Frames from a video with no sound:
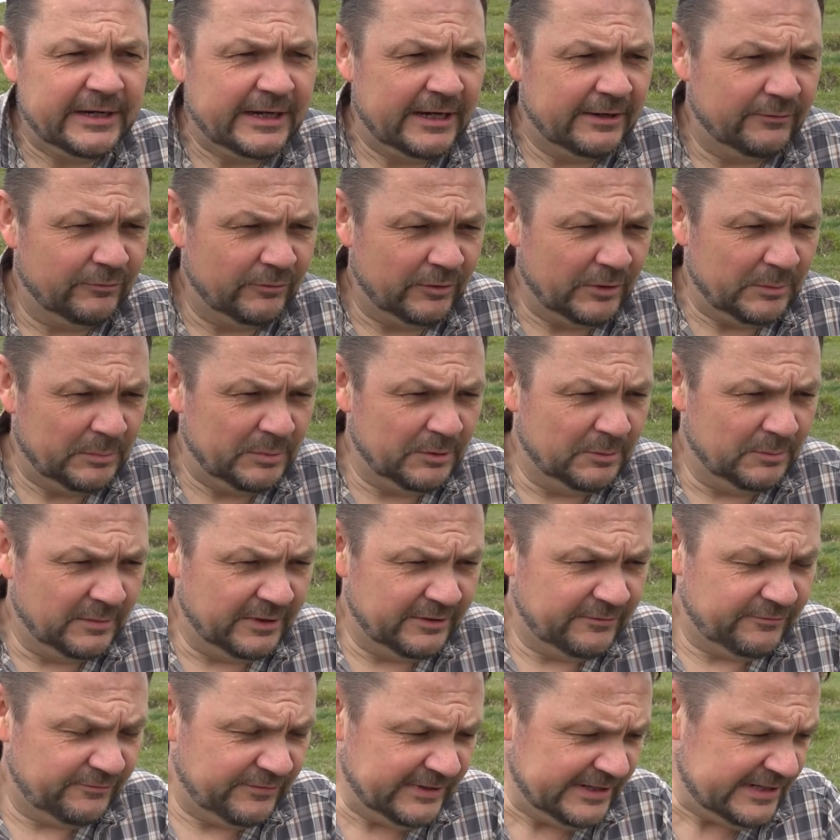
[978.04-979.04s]
careful where I put
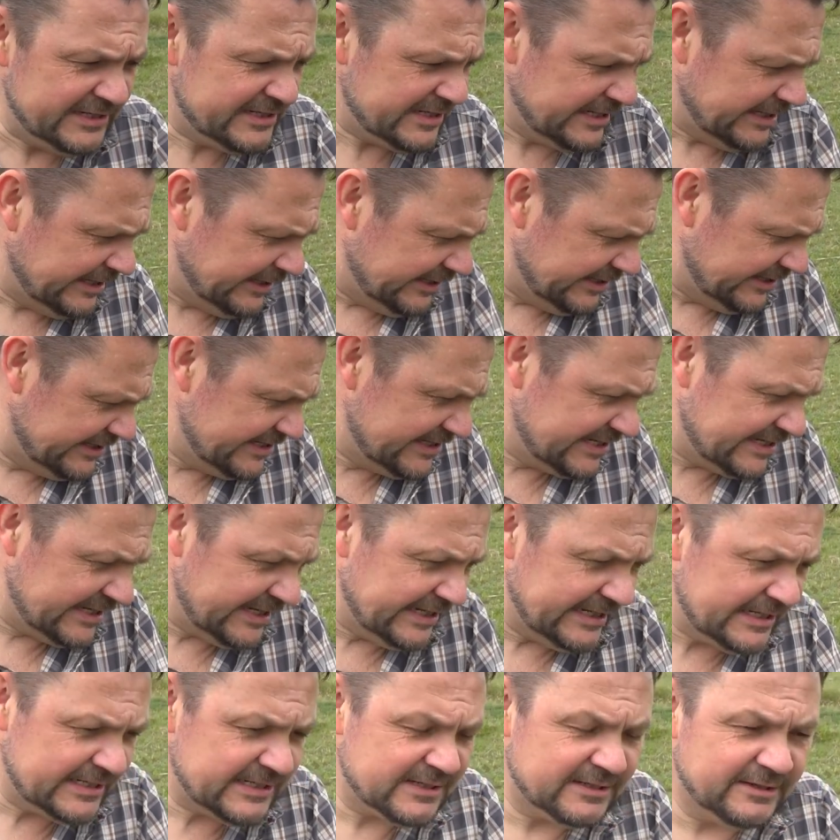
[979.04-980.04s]
my feet and I
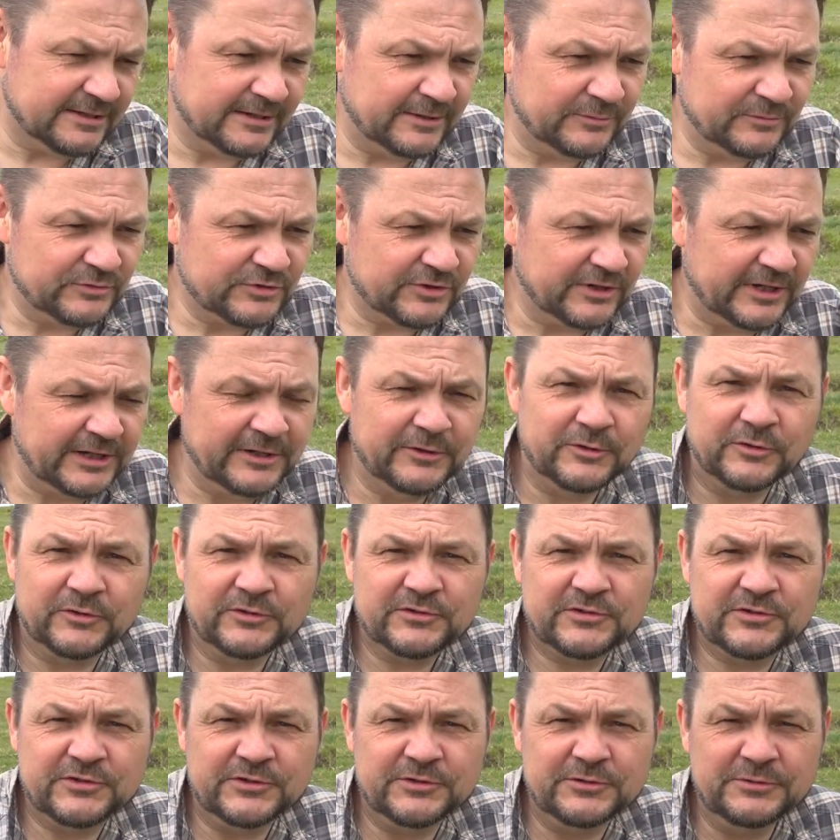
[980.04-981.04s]
sit and I'm trying
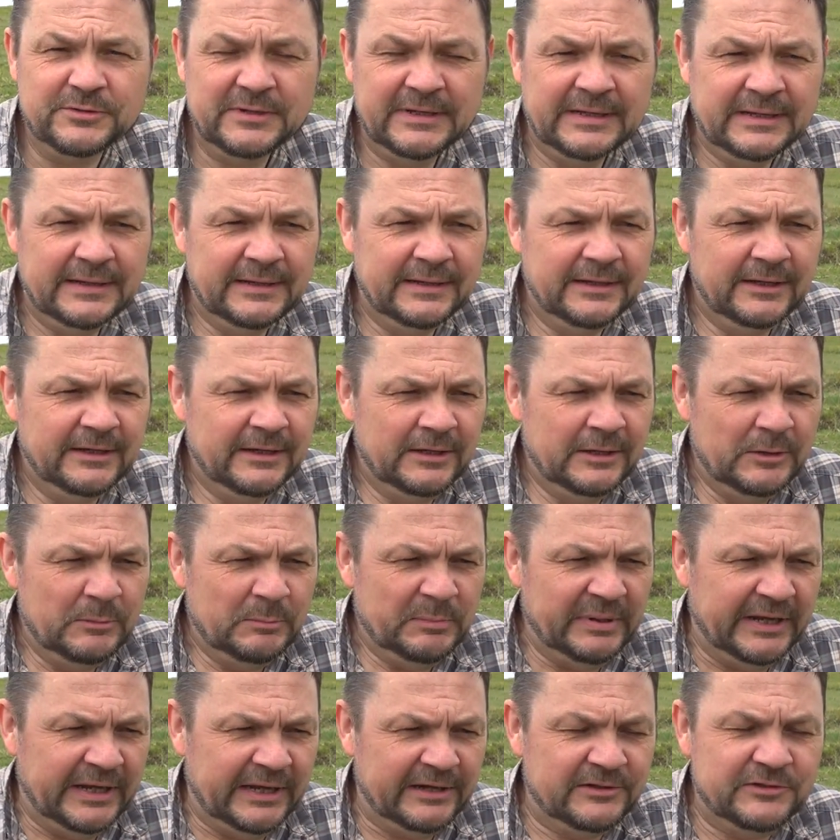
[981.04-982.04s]
not to
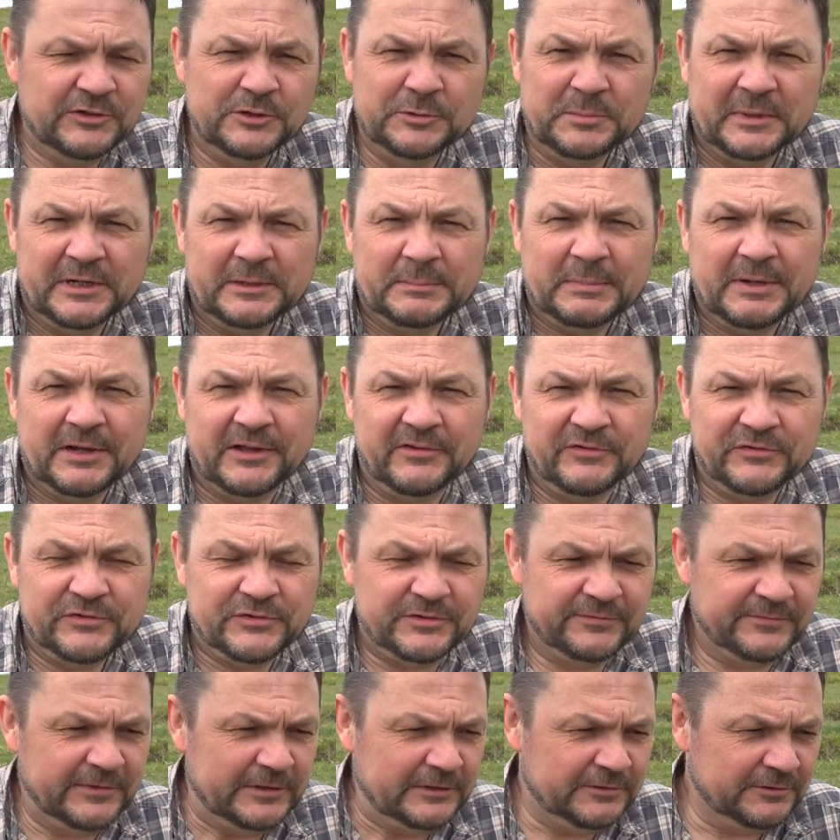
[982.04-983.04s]
pick too many plants
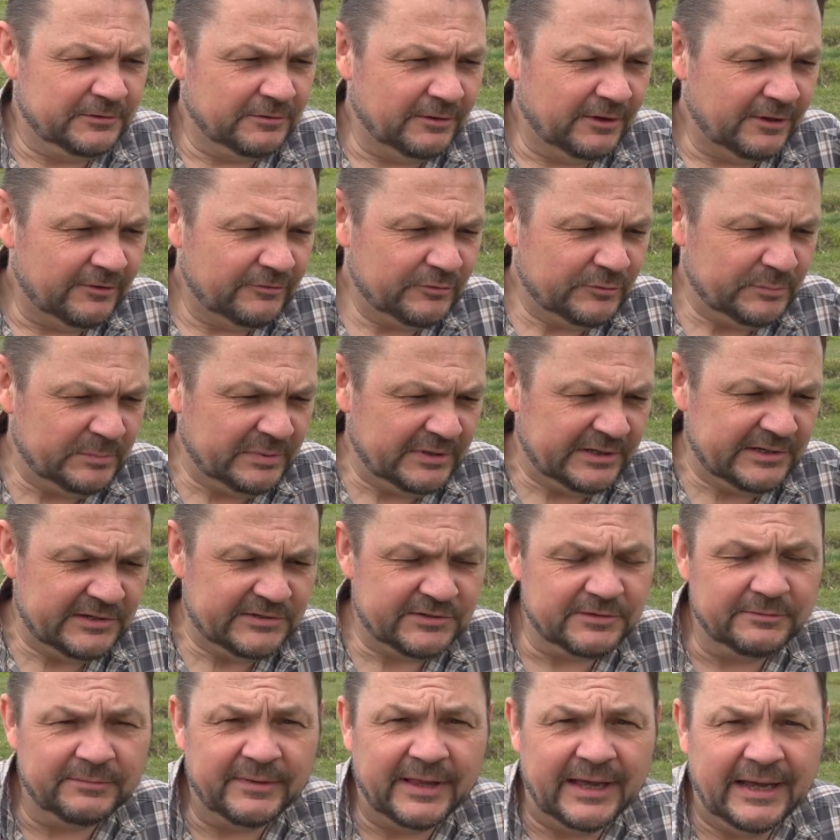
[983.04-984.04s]
to photograph
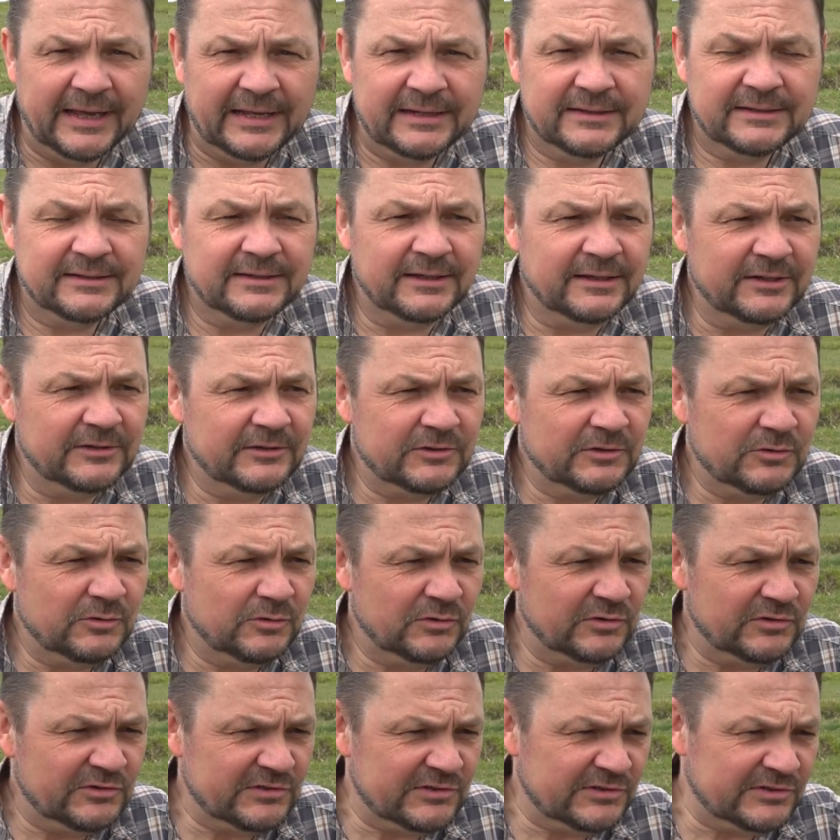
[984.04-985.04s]
because of that and
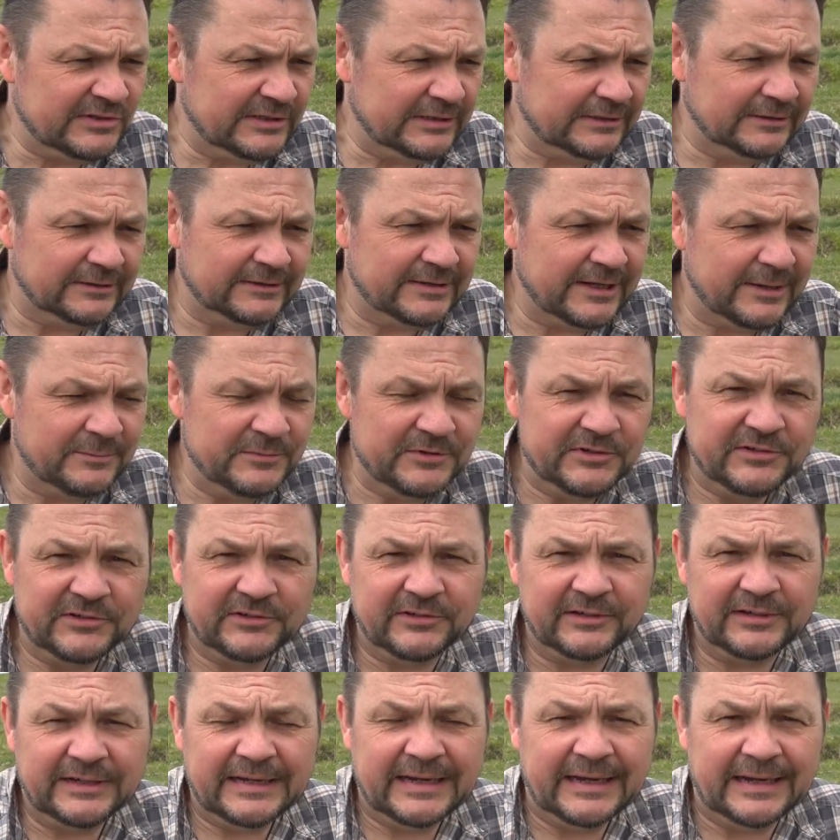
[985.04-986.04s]
cause as little damage
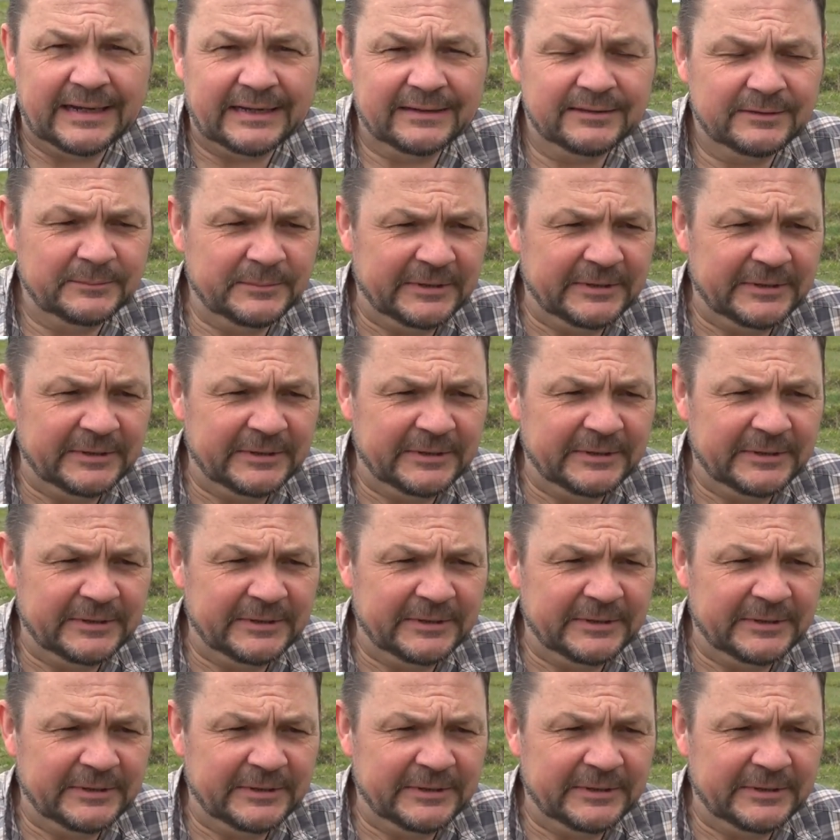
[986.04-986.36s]
as I can.